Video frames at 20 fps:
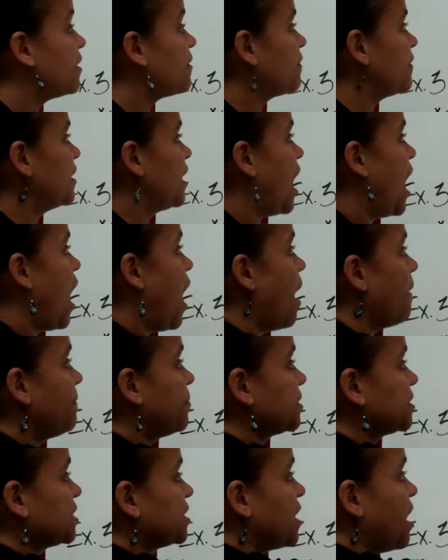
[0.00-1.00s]
the
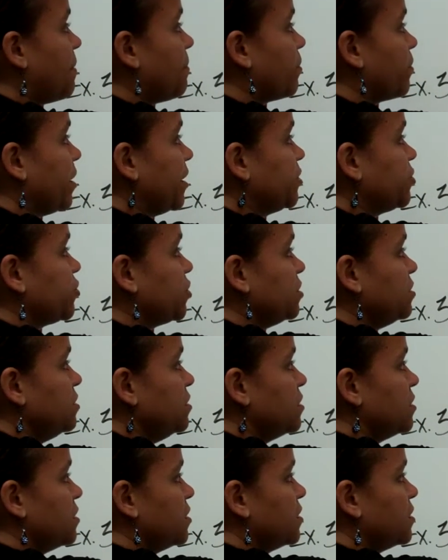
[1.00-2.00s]
opposite operation,